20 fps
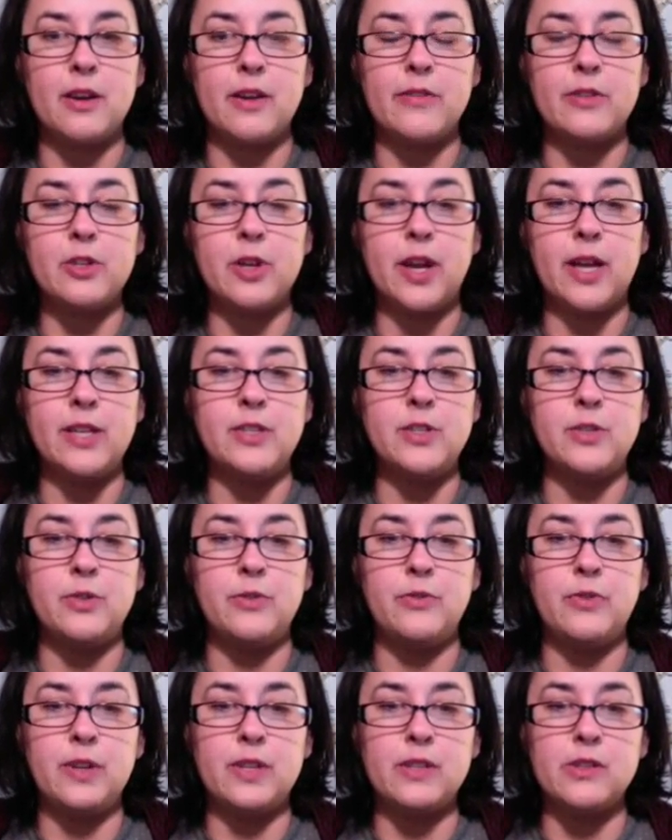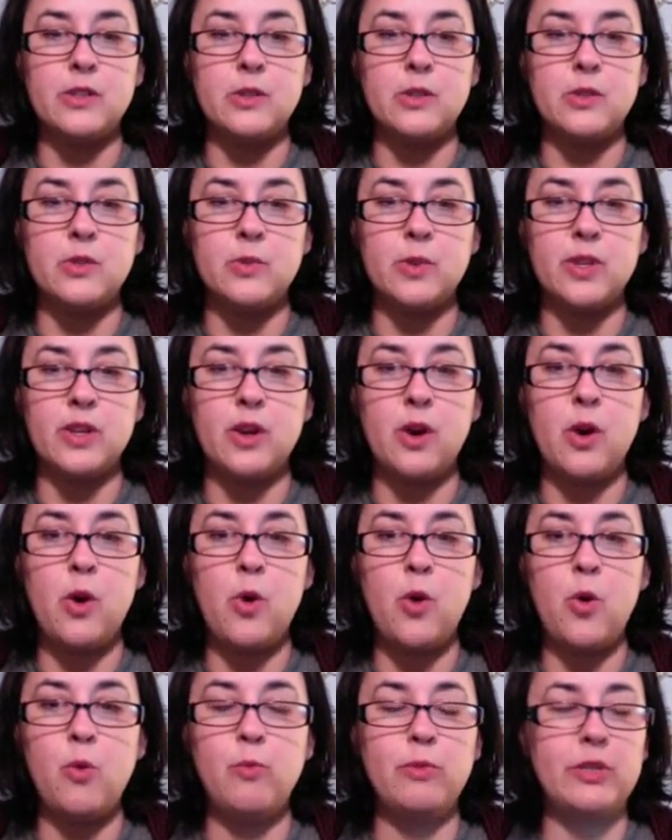I've tried to fix those with a
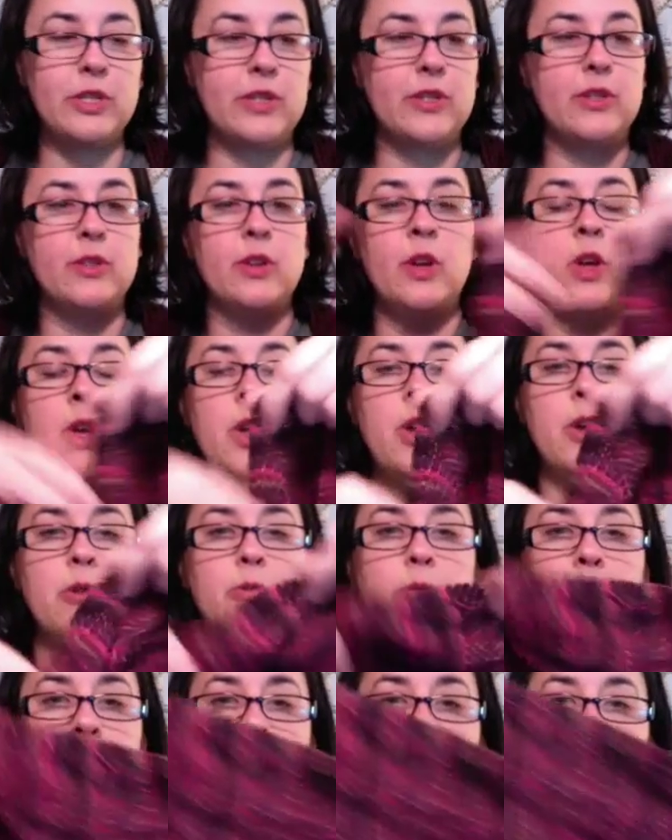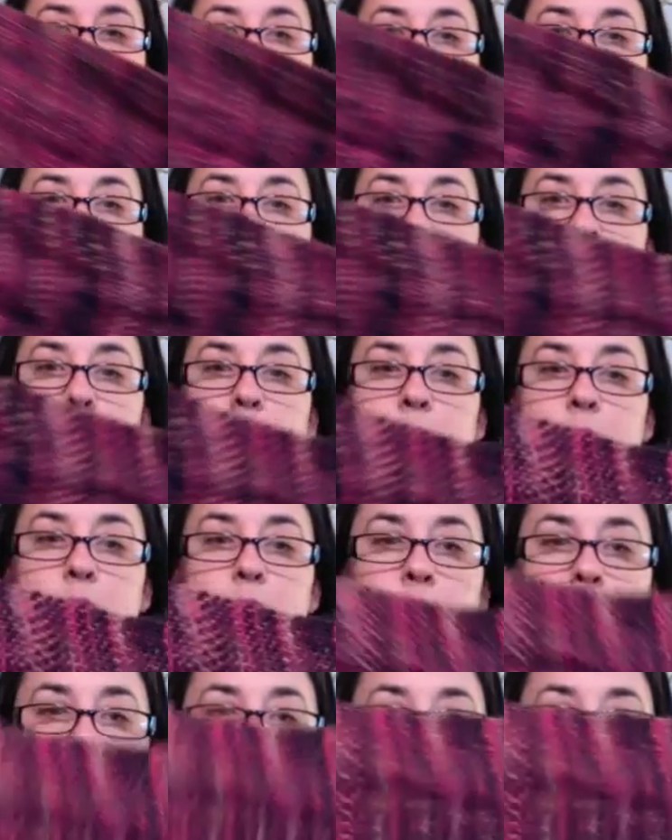comb, just redistributing